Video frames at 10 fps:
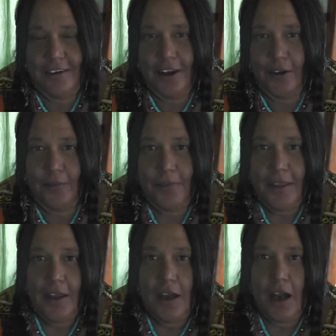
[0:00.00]
Now,
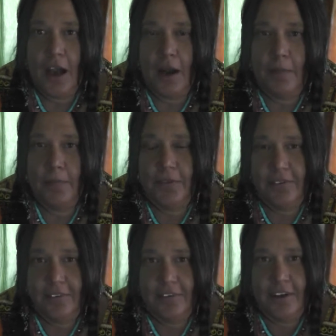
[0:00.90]
um,
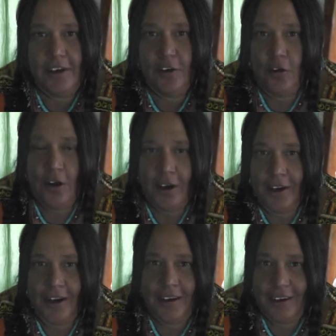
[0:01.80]
this is going to go on
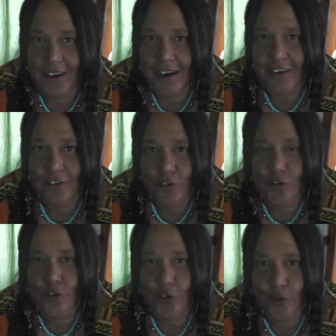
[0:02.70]
a, a
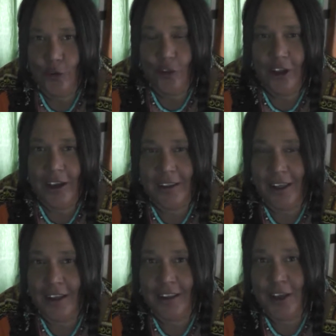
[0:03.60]
truther thing,
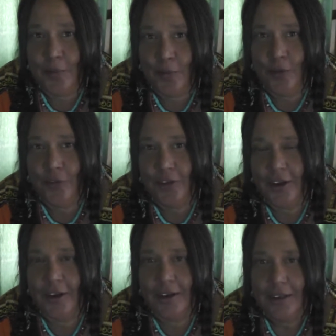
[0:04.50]
that label
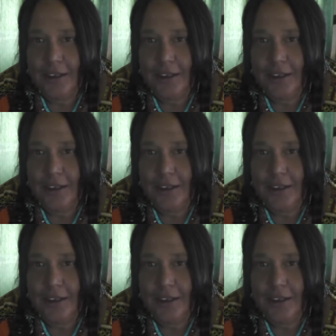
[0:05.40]
that